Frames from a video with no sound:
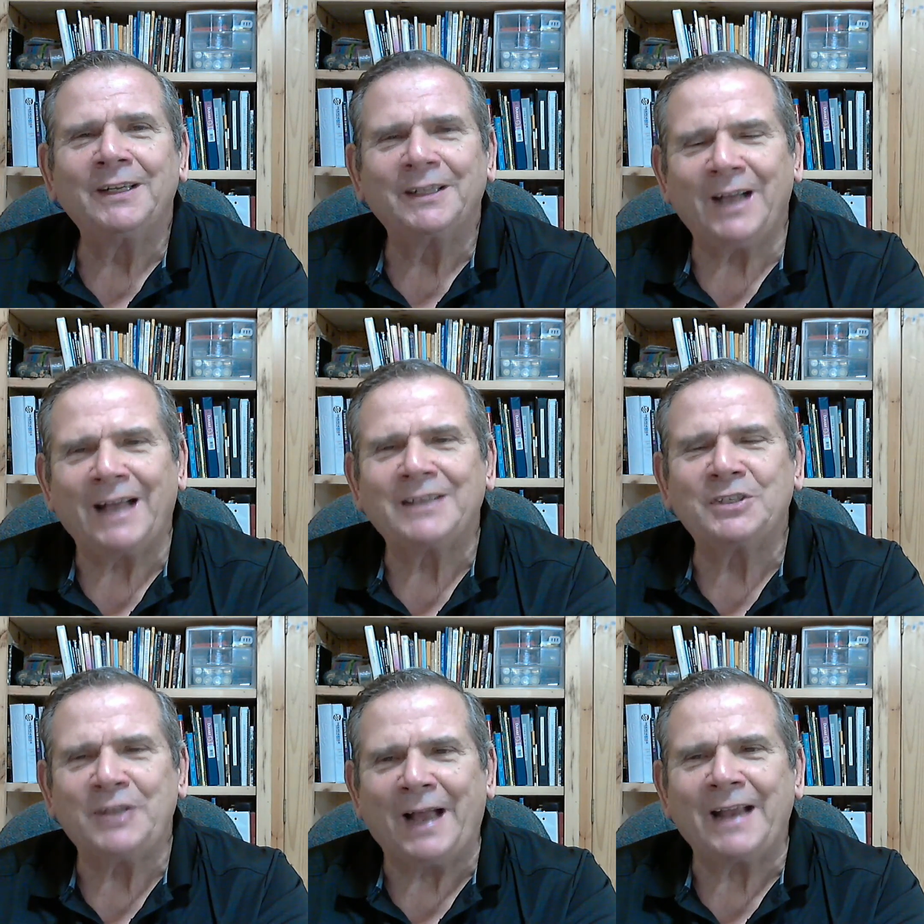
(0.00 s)
God's
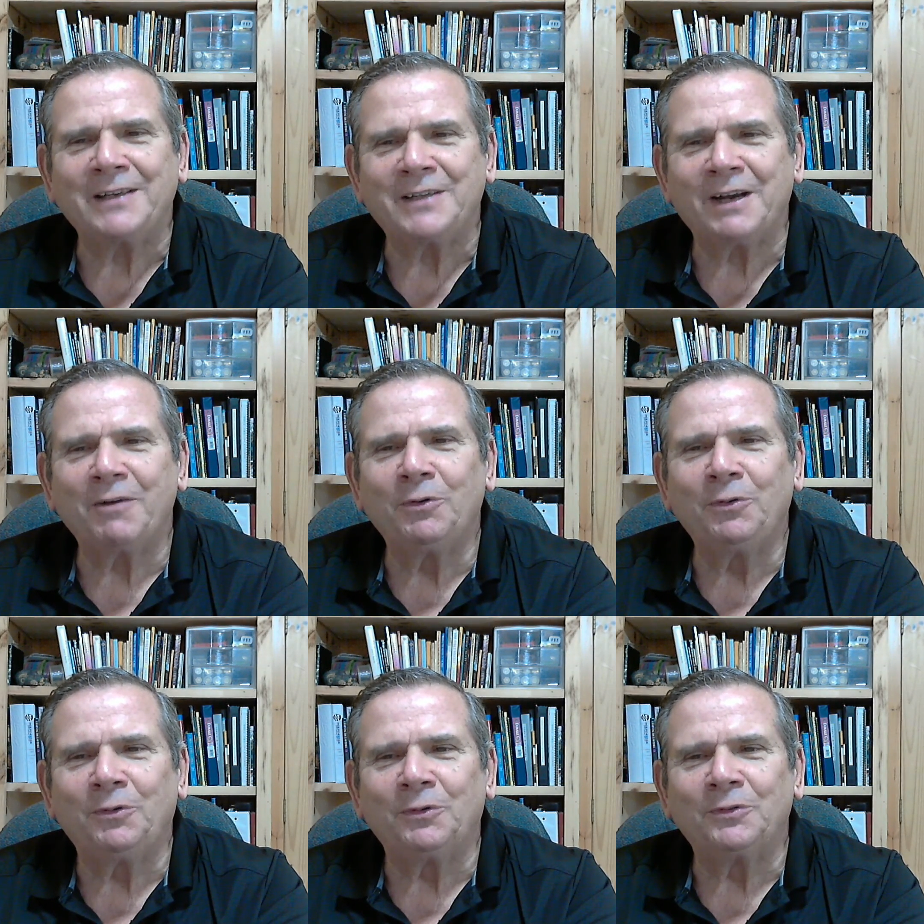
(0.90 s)
dietary
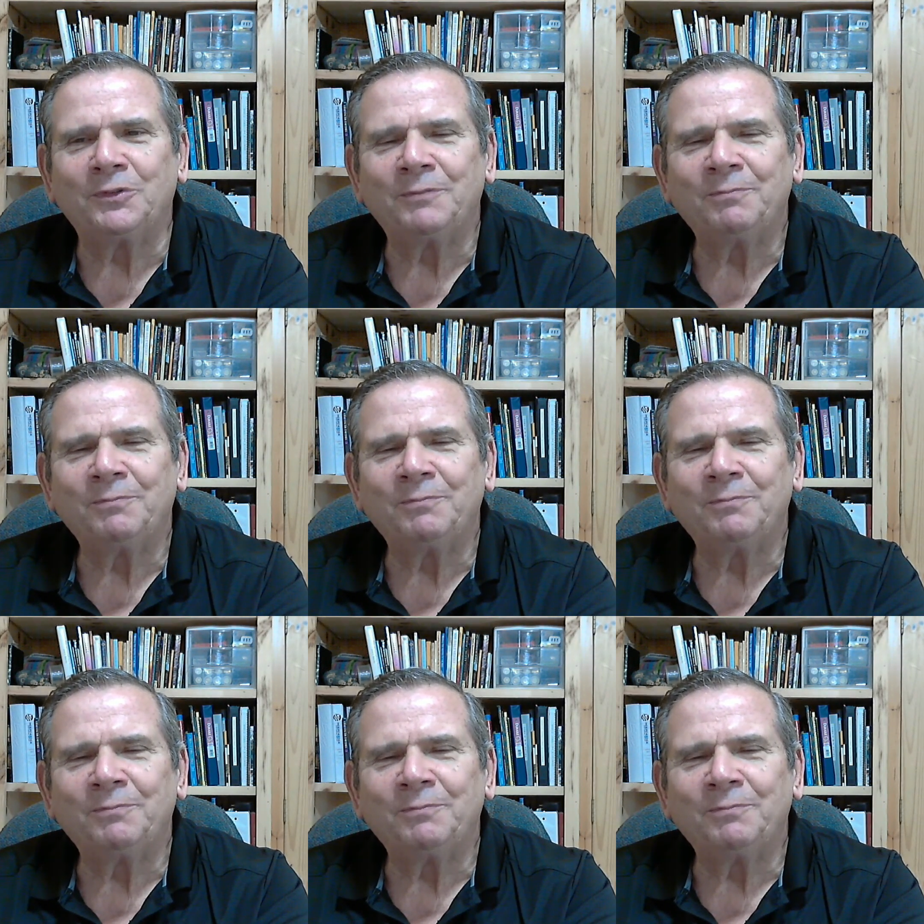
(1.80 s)
rules.